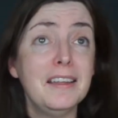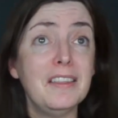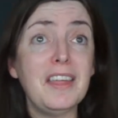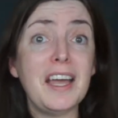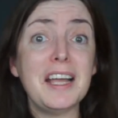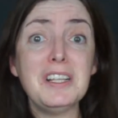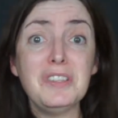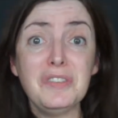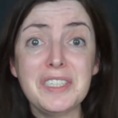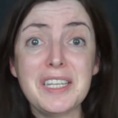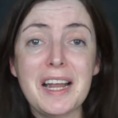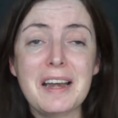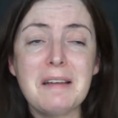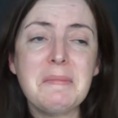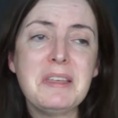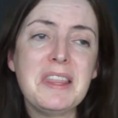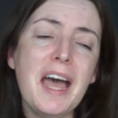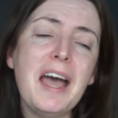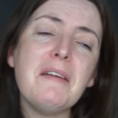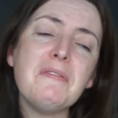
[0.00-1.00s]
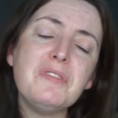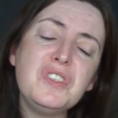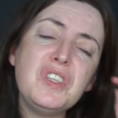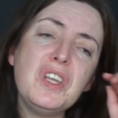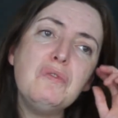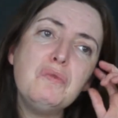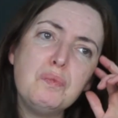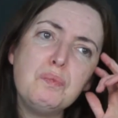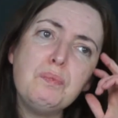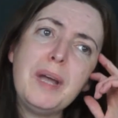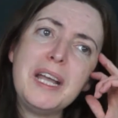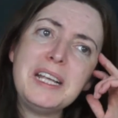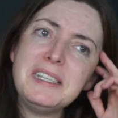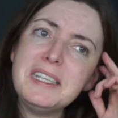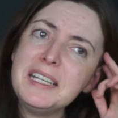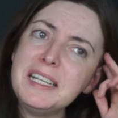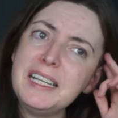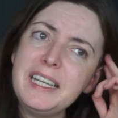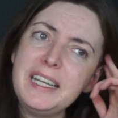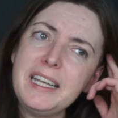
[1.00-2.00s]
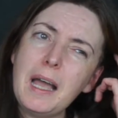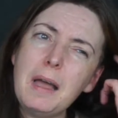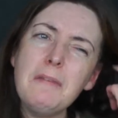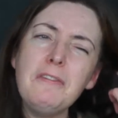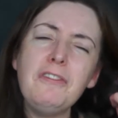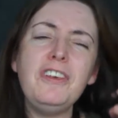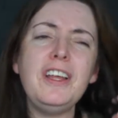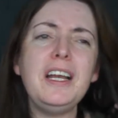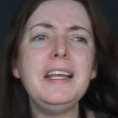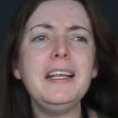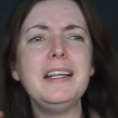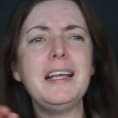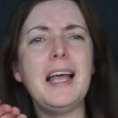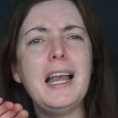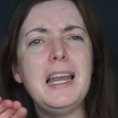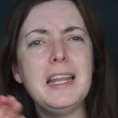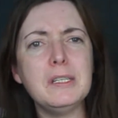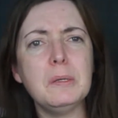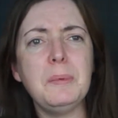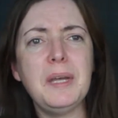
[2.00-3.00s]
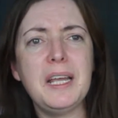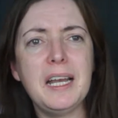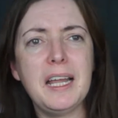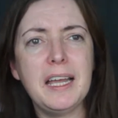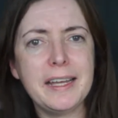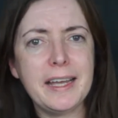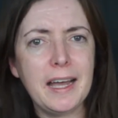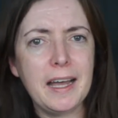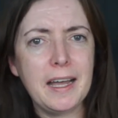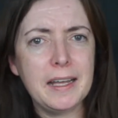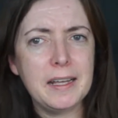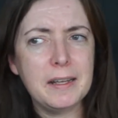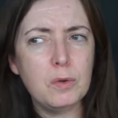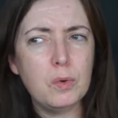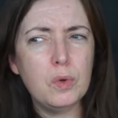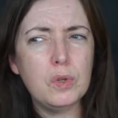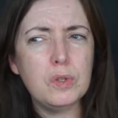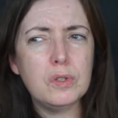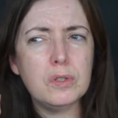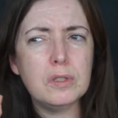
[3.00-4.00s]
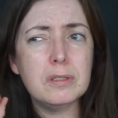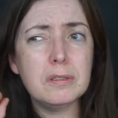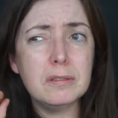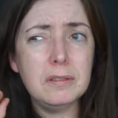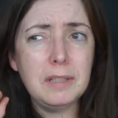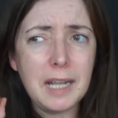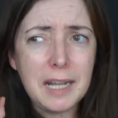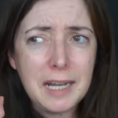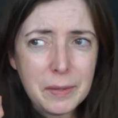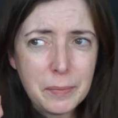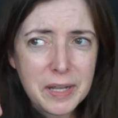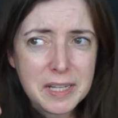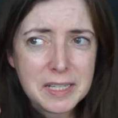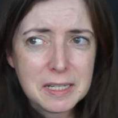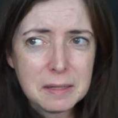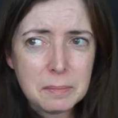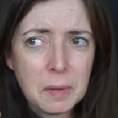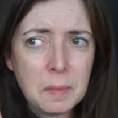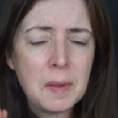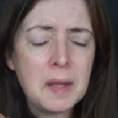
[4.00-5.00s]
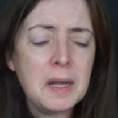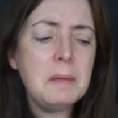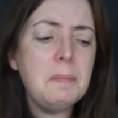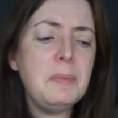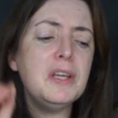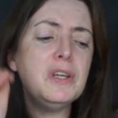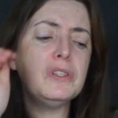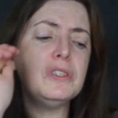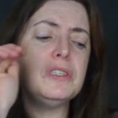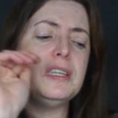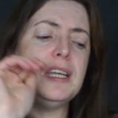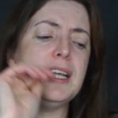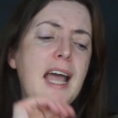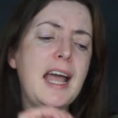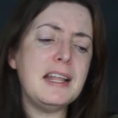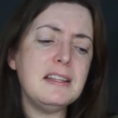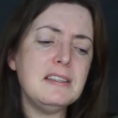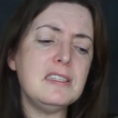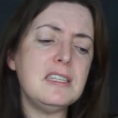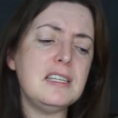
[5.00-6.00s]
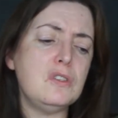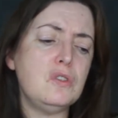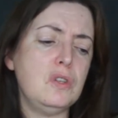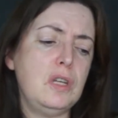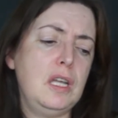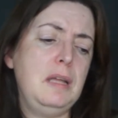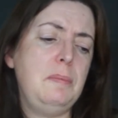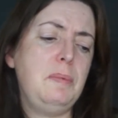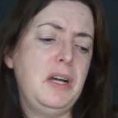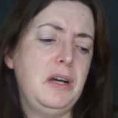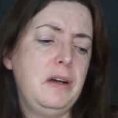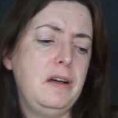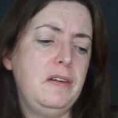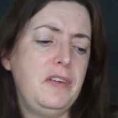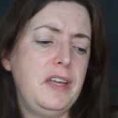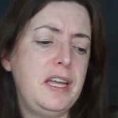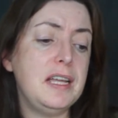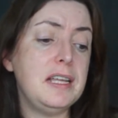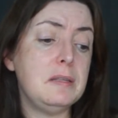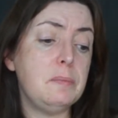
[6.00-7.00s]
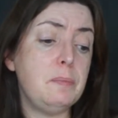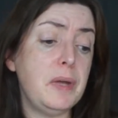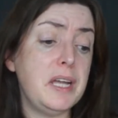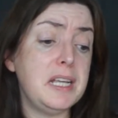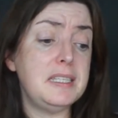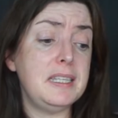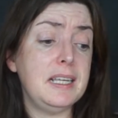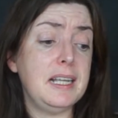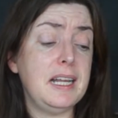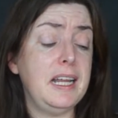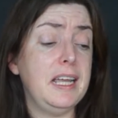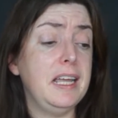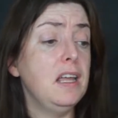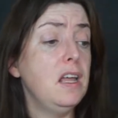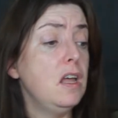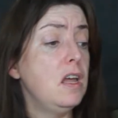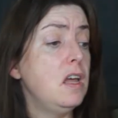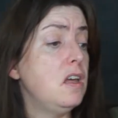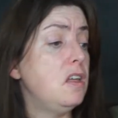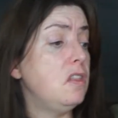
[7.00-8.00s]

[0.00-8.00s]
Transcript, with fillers: thanks for telling me that. So basically, I'm feeling a little bit like I slightly wasted my money because the ancestry part of it is basically